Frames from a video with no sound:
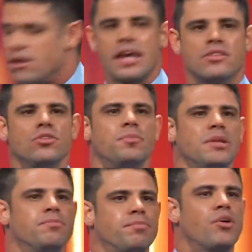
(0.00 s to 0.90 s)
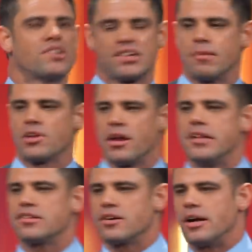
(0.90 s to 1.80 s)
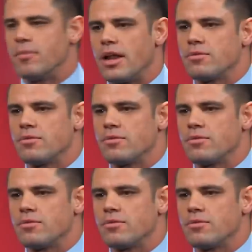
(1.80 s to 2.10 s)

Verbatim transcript: don't like you to be posting something on Instagram while